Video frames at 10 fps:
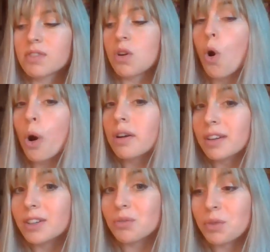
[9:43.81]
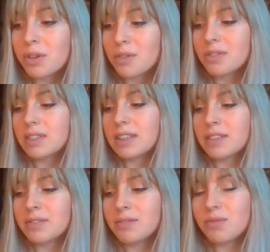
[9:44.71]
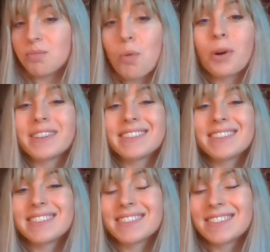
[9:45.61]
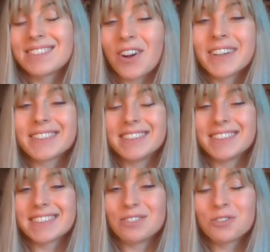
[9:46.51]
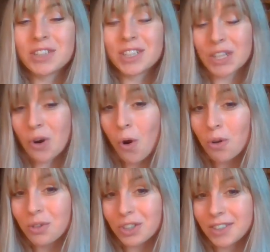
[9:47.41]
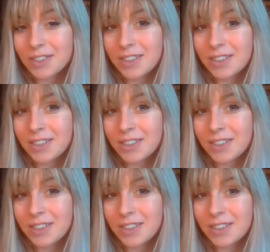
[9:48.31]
horror with more darkness and fear and horror,